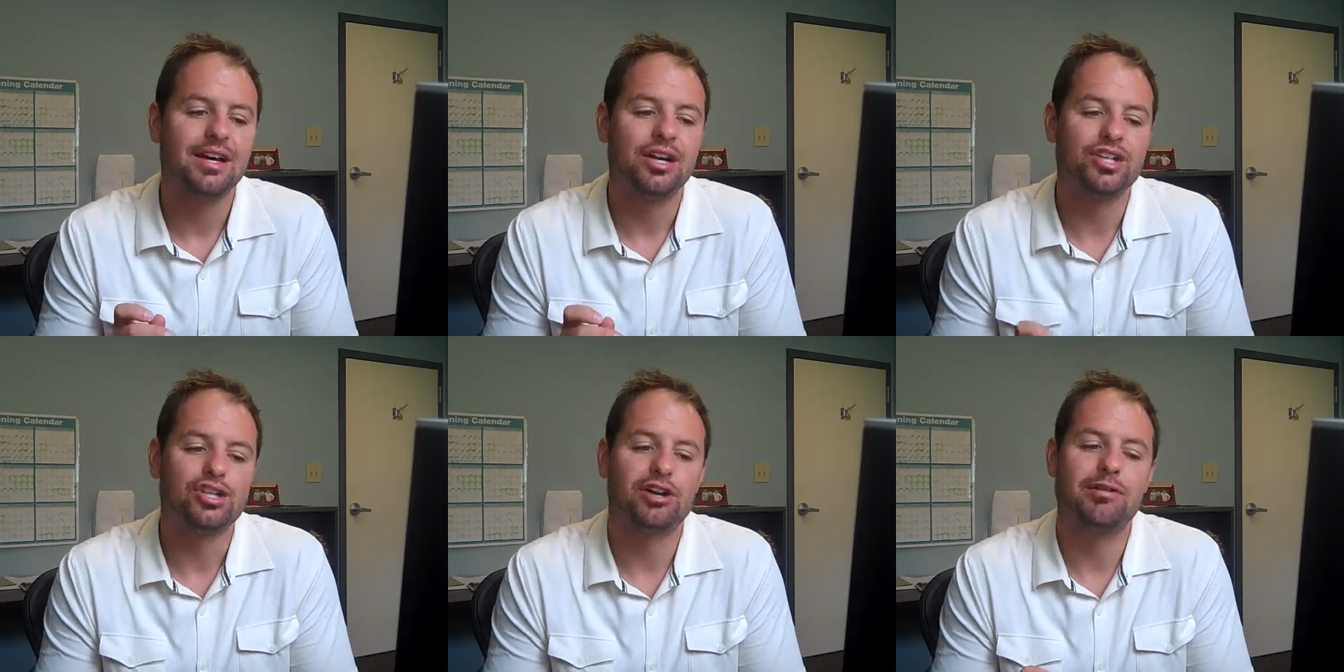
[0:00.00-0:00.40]

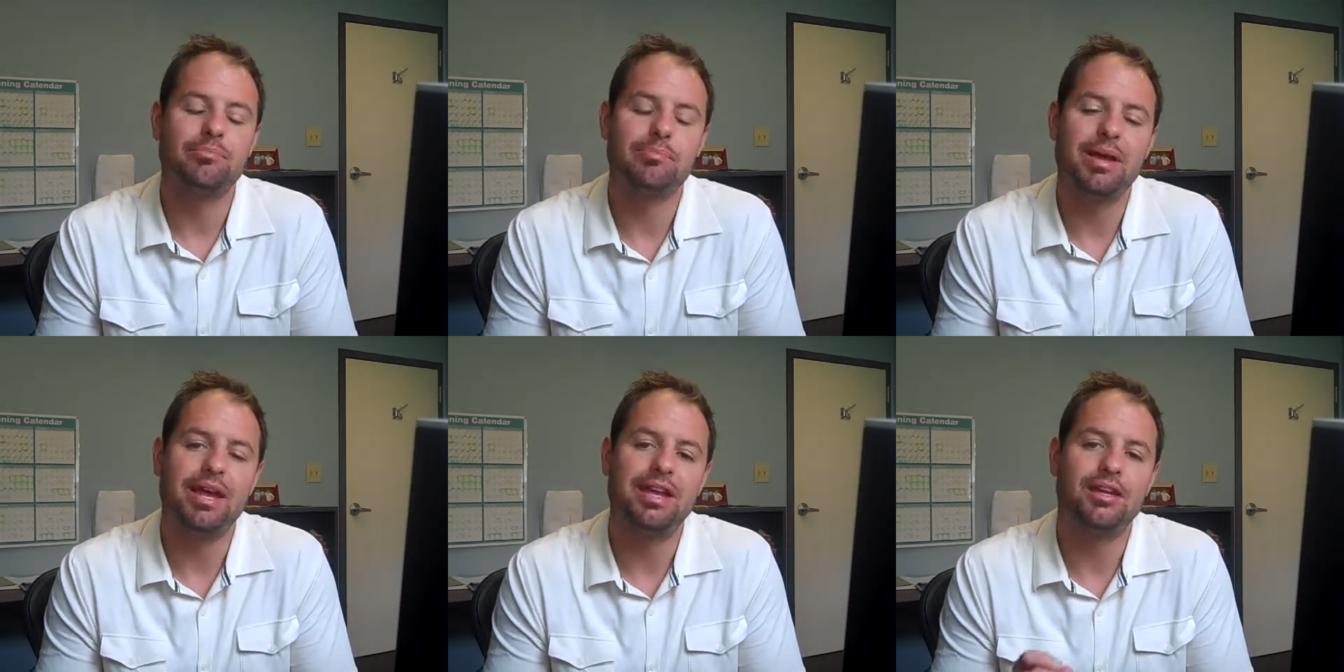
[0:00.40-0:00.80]
A
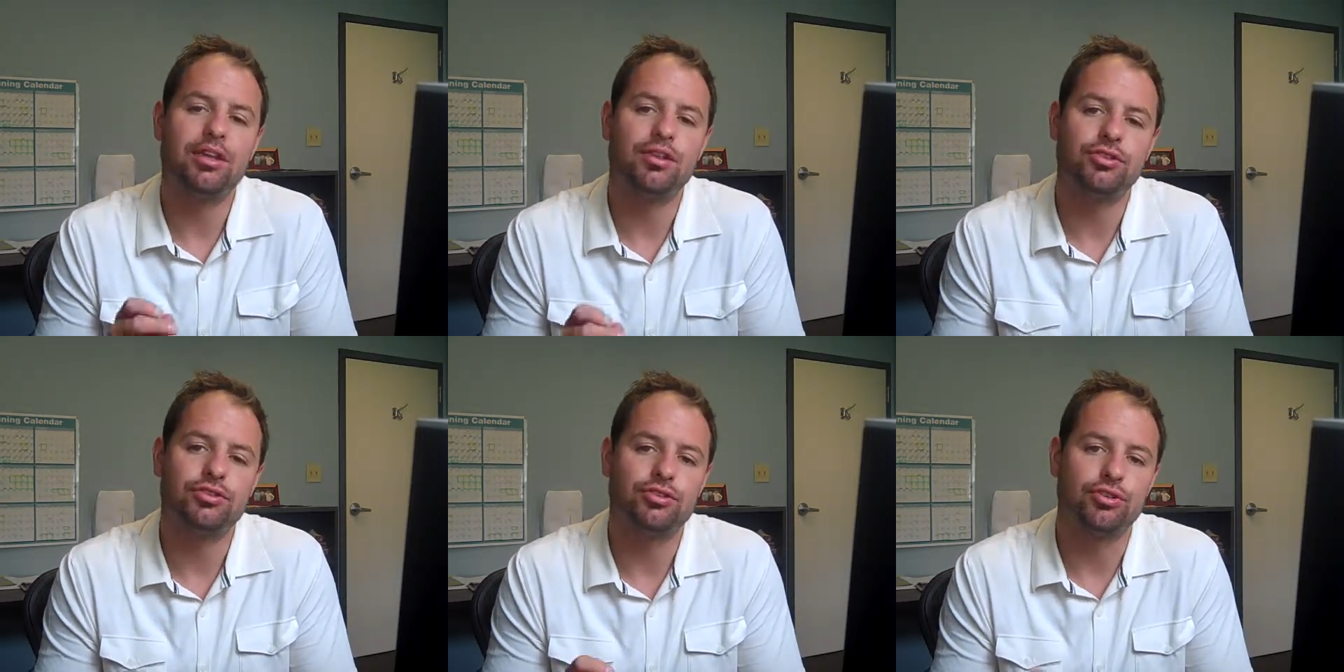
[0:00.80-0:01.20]
sharp
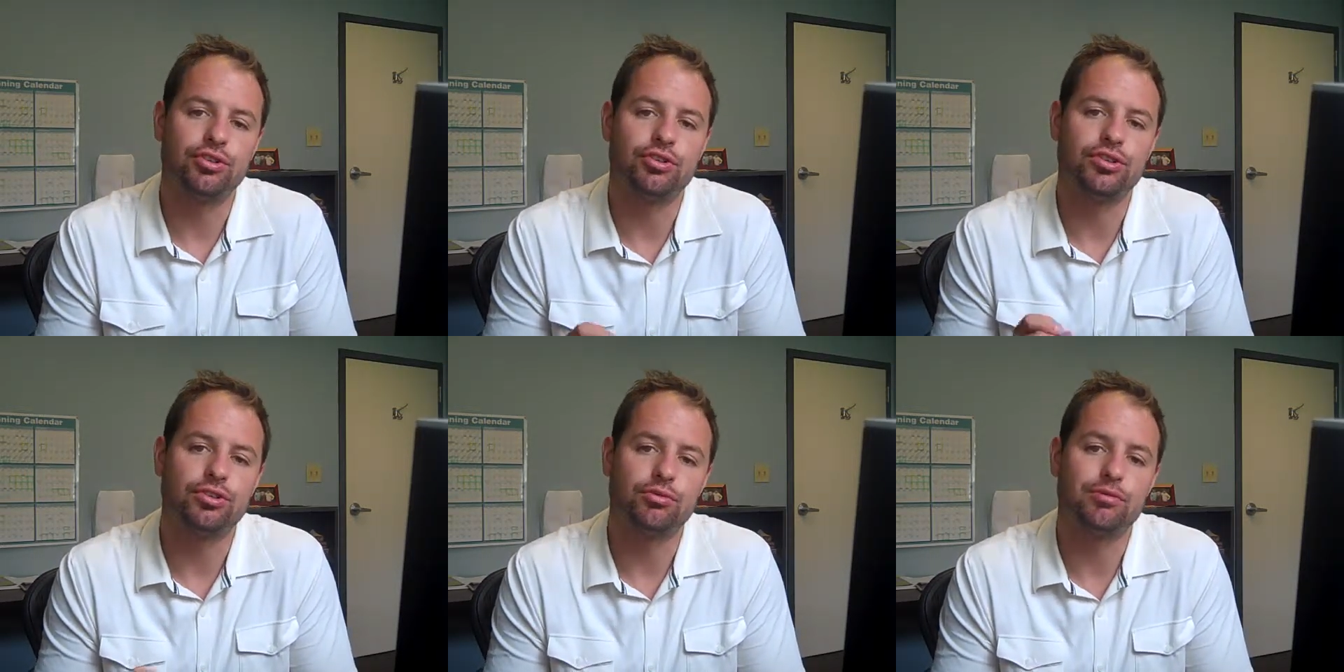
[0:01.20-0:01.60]
pain
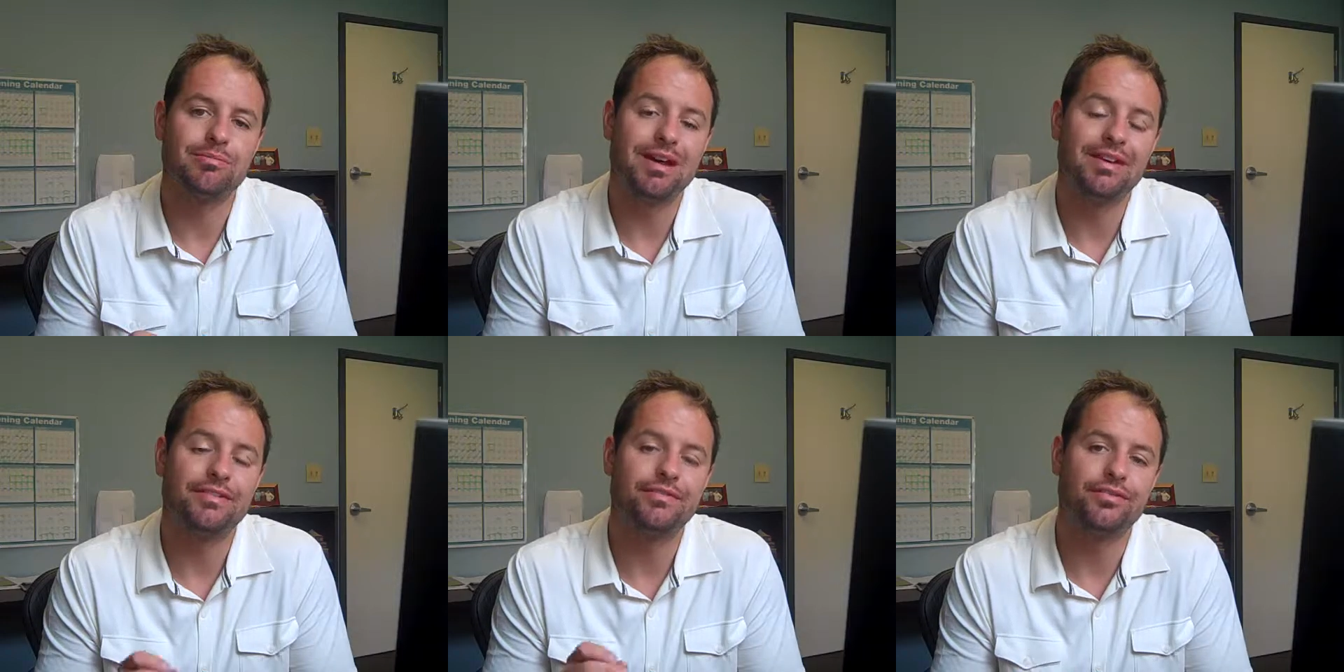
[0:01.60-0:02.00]
surged through
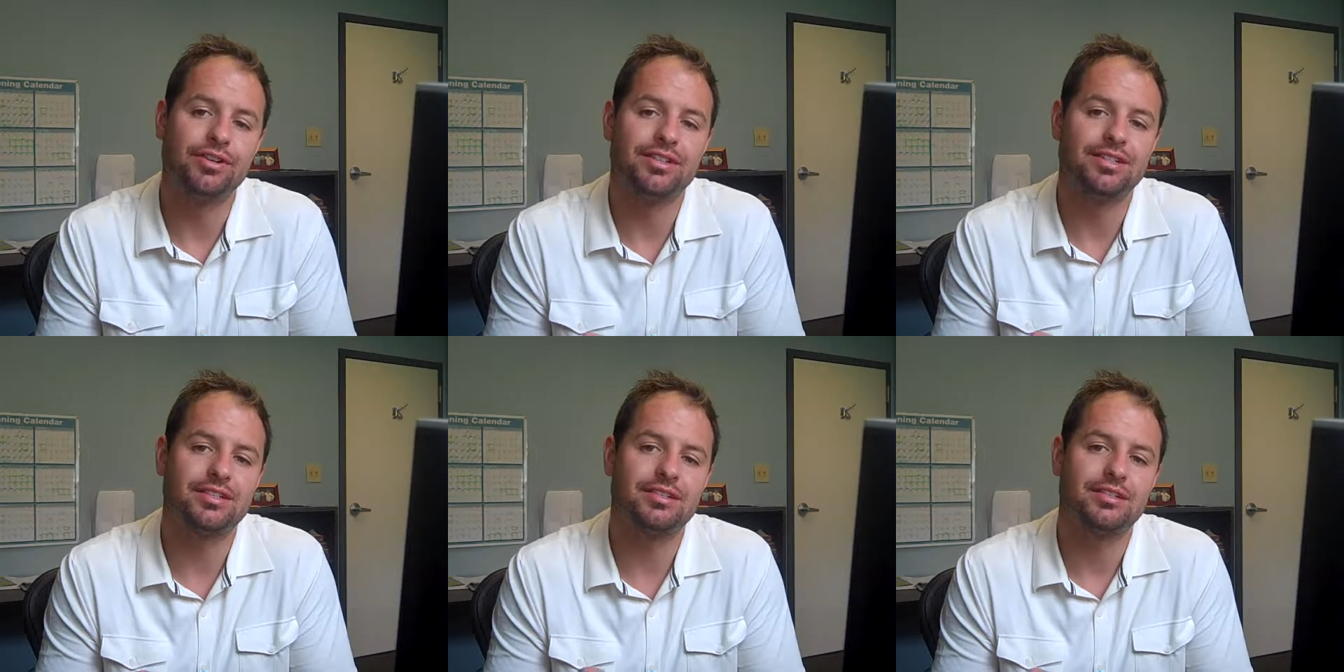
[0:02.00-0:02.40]
my
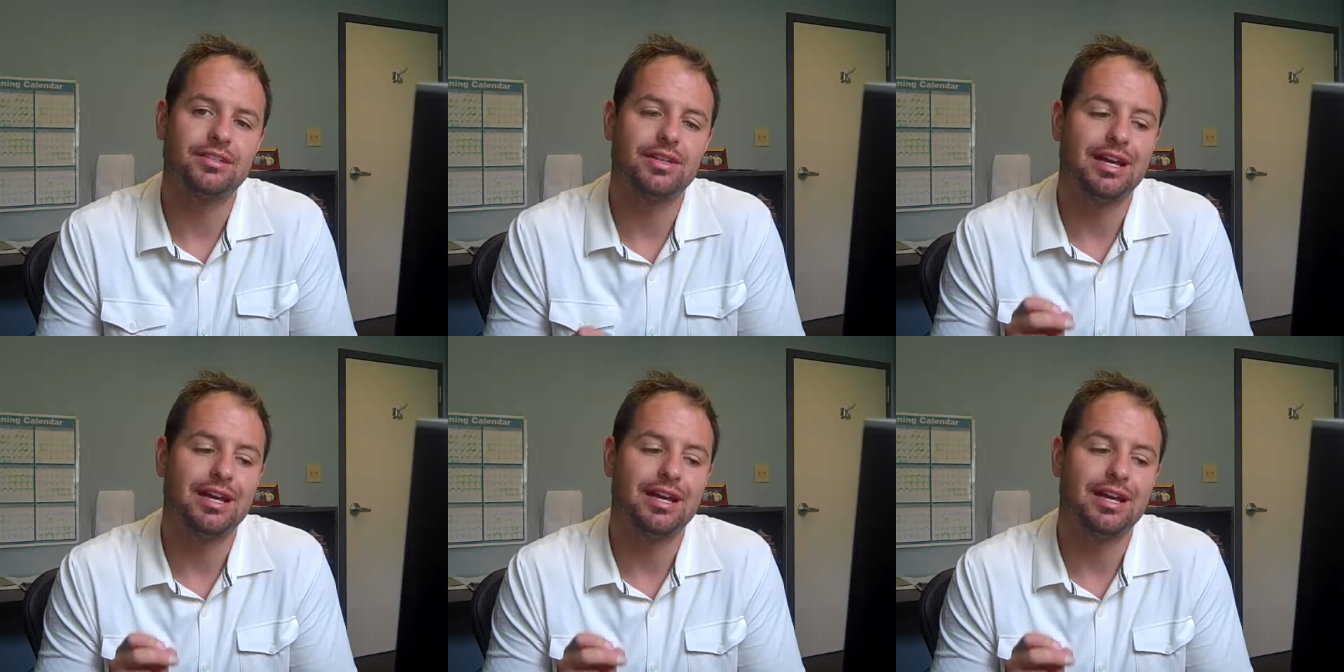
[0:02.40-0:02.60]
foot.